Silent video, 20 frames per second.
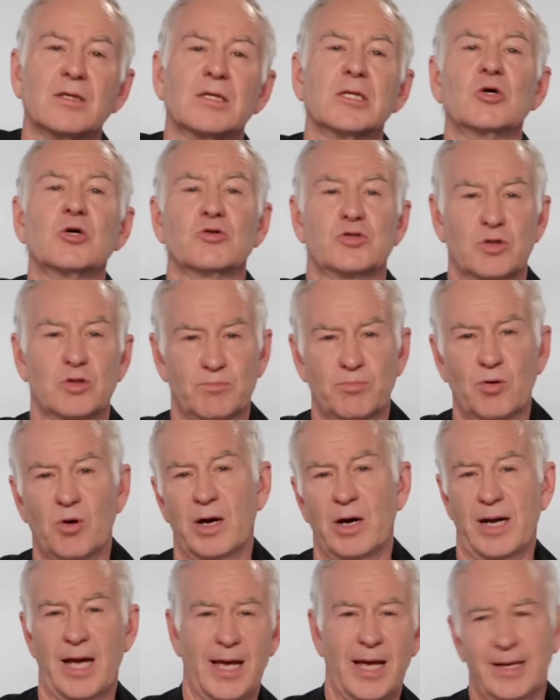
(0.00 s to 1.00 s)
they lose a
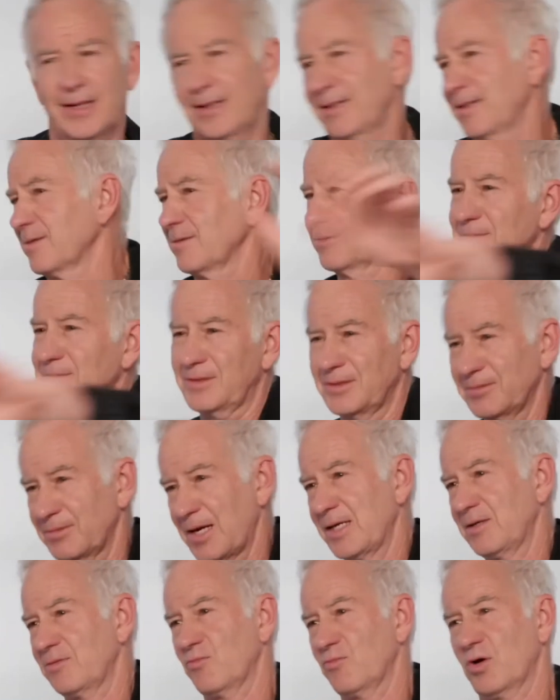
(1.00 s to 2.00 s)
point. Hey,
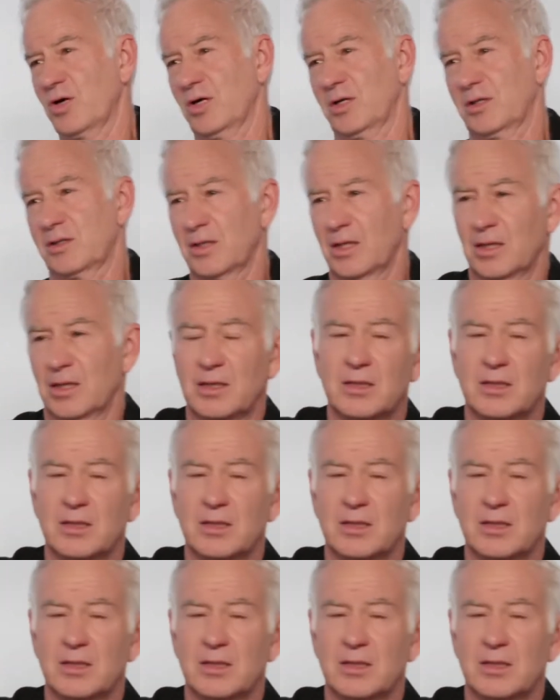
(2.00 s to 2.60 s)
great work.